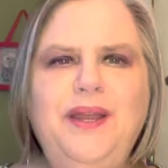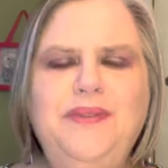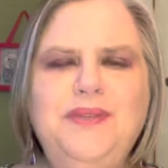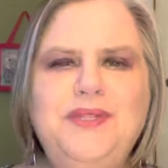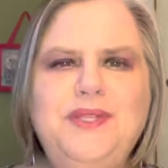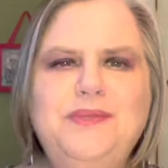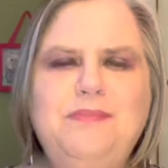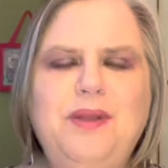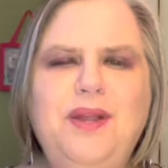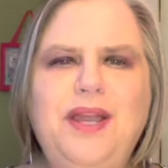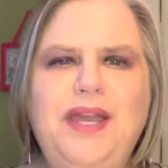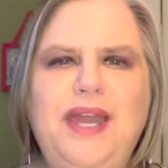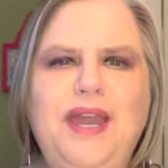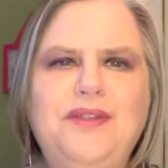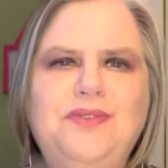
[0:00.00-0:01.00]
And this is Mary
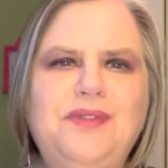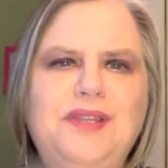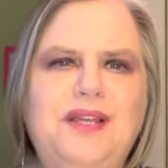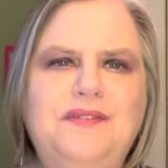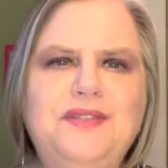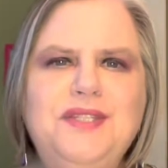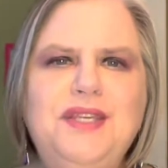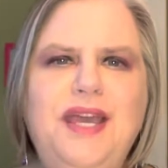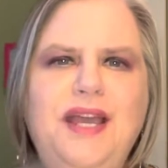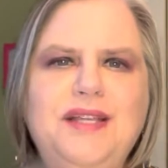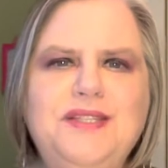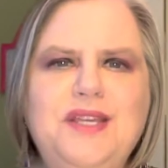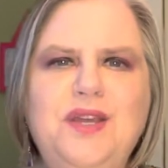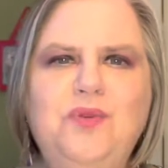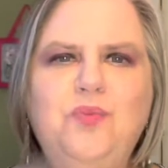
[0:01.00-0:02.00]
Catherine Loves
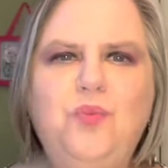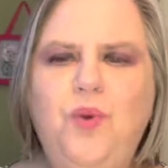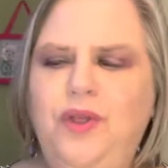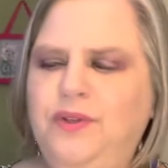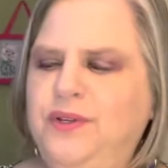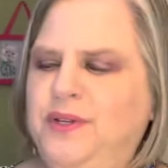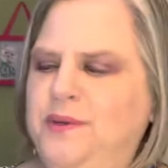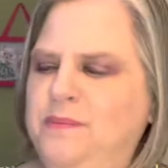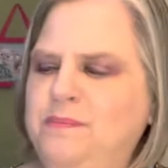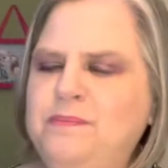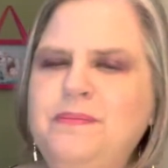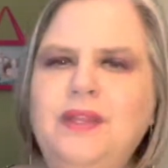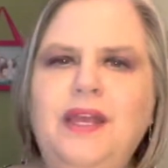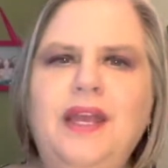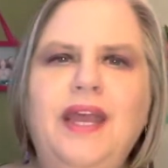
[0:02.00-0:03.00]
Cats, and
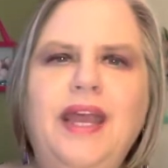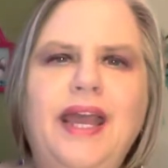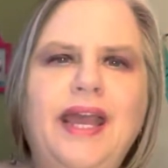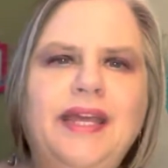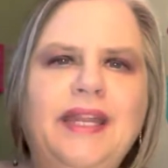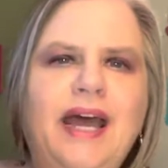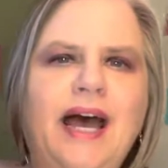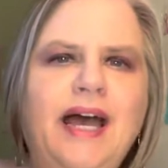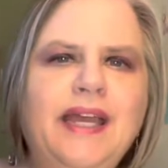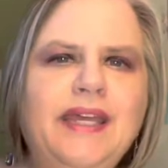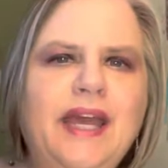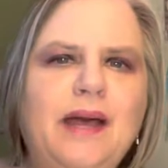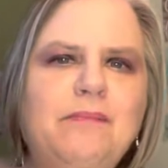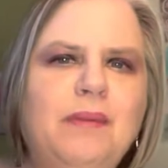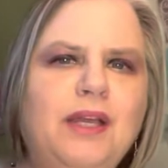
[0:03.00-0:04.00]
welcome. And I
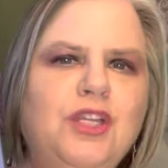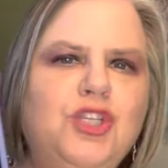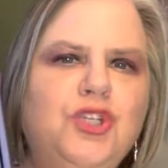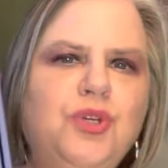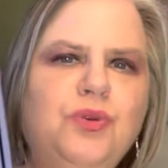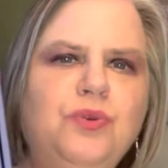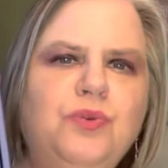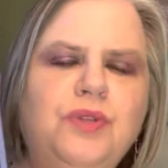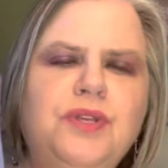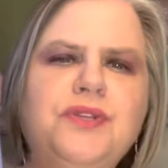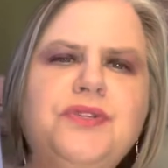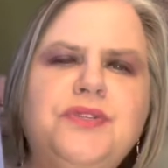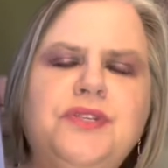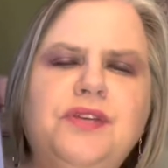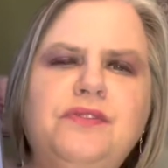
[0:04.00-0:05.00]
got my
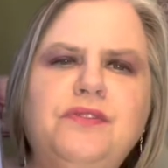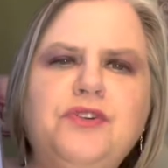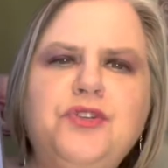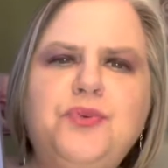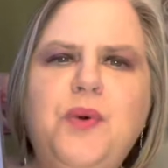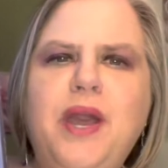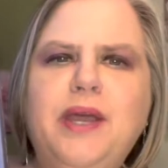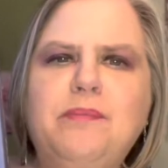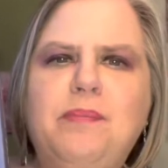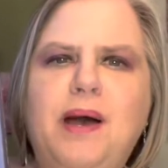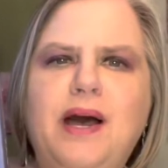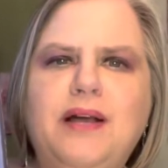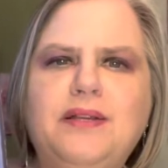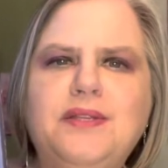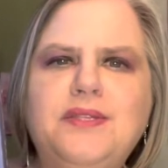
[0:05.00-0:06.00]
June Silver Swag
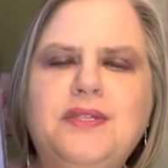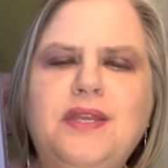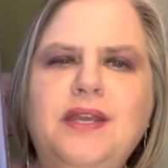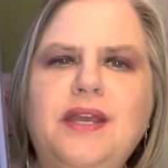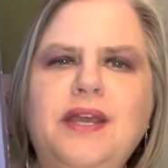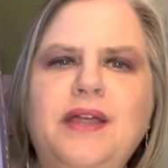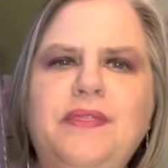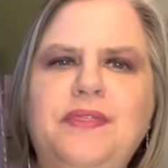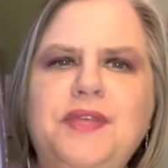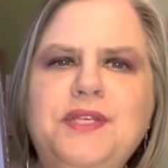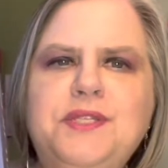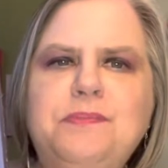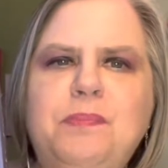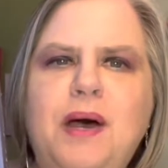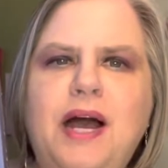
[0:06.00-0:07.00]
Box.
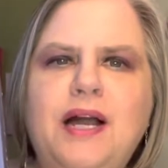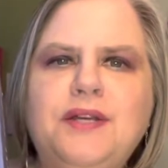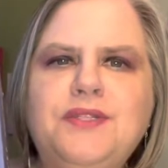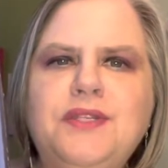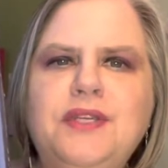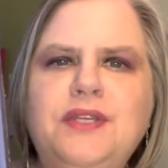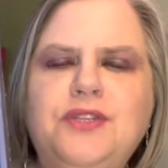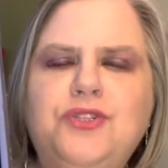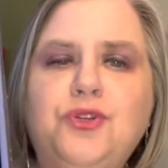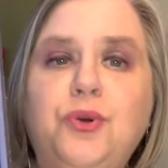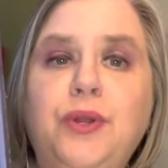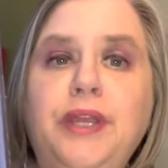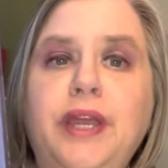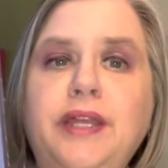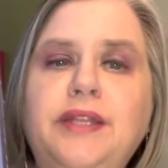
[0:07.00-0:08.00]
This box is
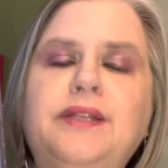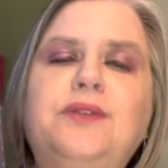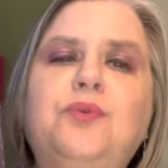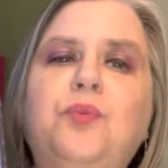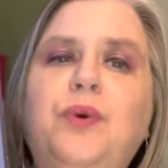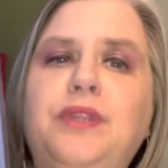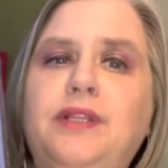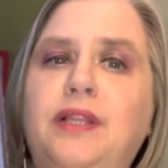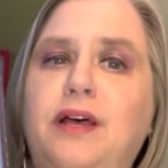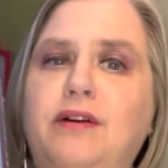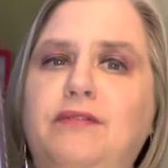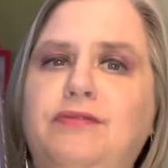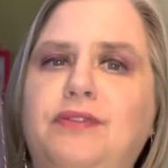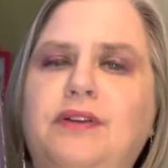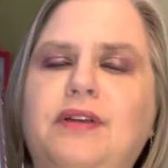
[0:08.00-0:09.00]
created with
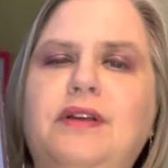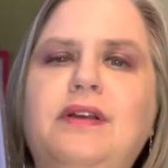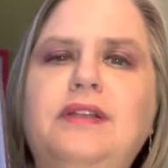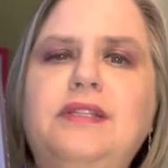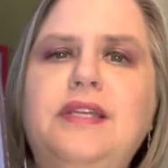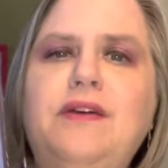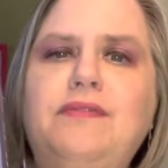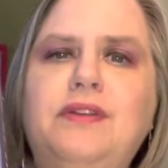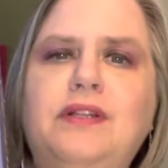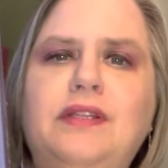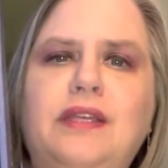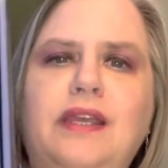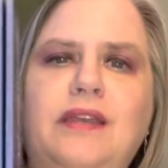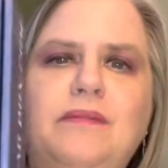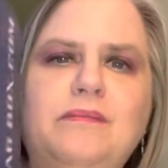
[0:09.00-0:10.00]
love,
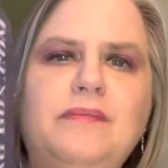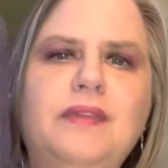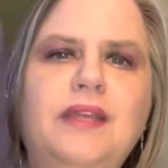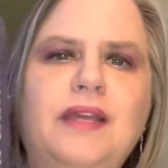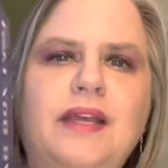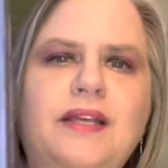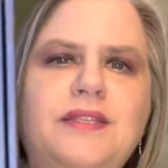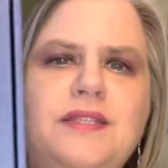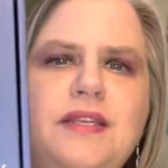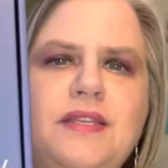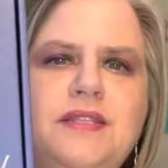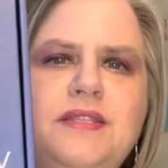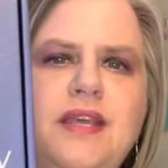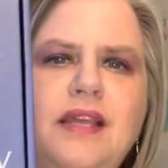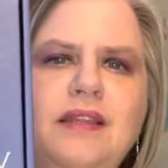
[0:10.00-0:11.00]
definitely. It
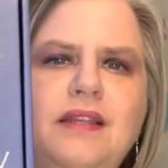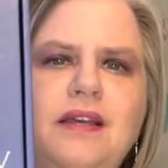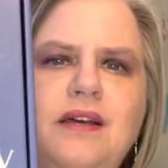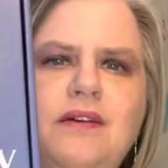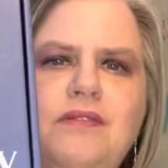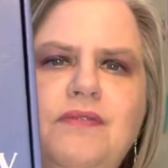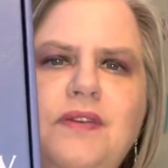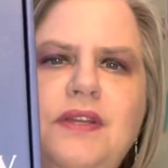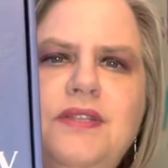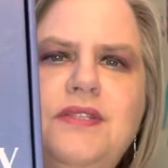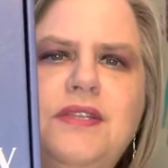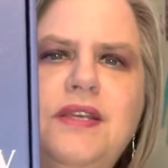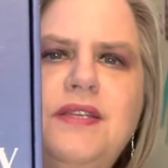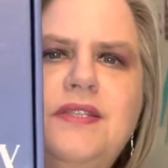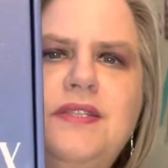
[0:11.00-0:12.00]
says send love, it
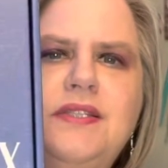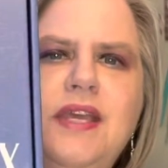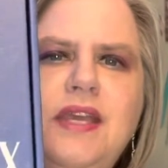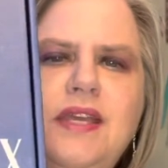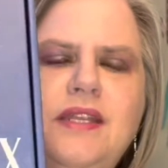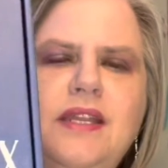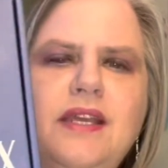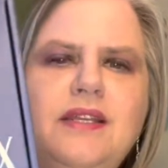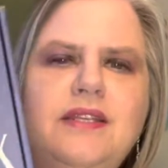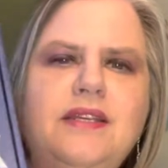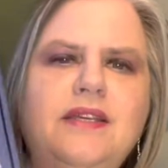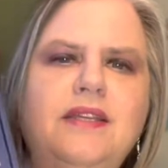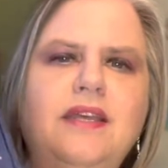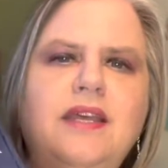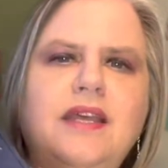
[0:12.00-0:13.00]
says stay
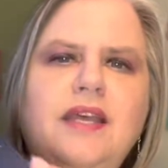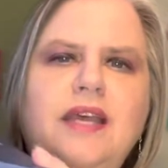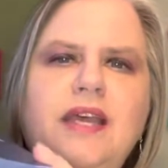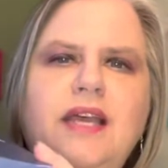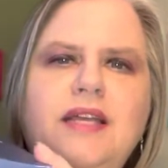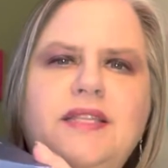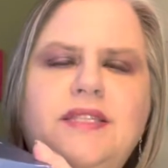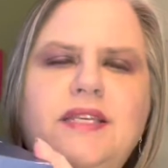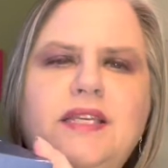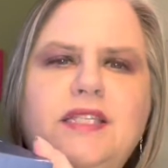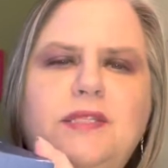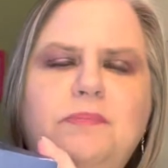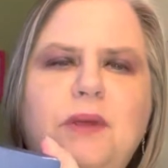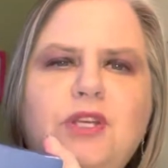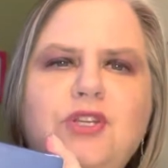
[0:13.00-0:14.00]
connected, it says
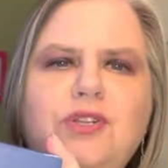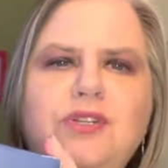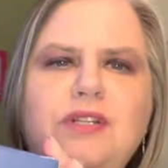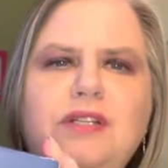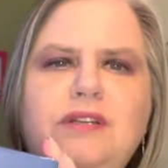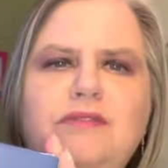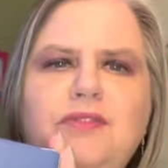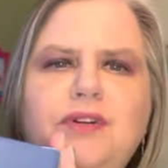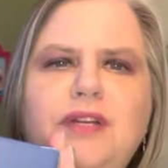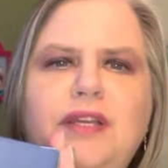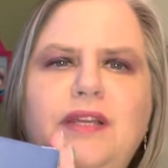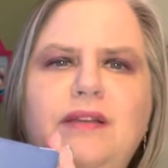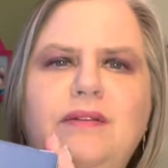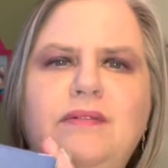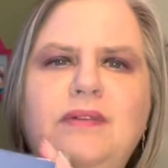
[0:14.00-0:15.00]
special delivery,